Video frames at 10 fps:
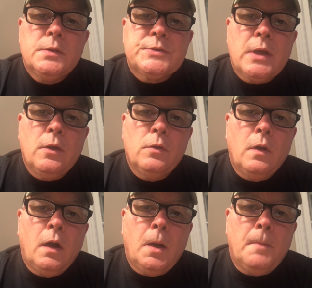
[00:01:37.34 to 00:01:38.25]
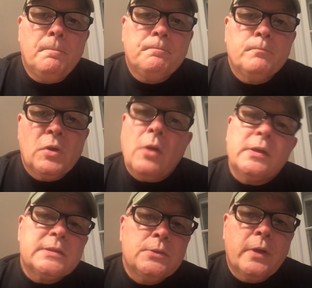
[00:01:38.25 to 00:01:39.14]
So, um, but our
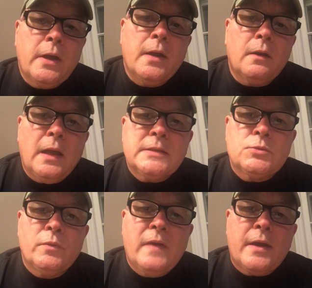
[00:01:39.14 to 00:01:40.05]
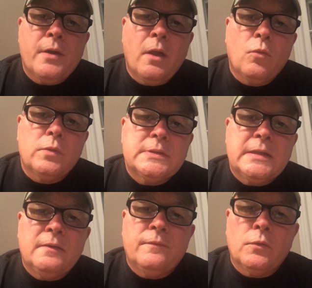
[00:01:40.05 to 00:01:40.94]
concealed carry classes, we've got another one
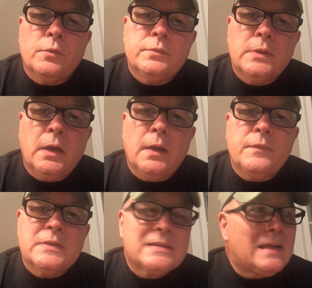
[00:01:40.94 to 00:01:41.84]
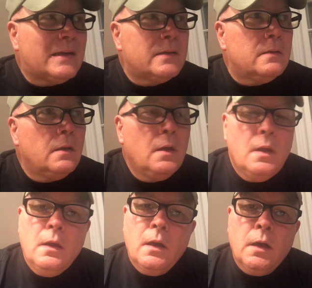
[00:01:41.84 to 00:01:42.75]
set for uh, the 2nd
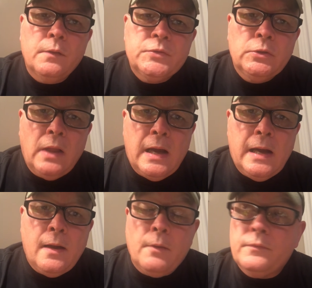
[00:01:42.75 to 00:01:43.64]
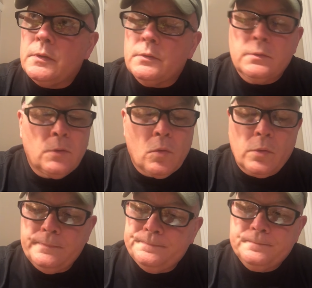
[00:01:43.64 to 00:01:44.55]
of July. Of, oh, Lord,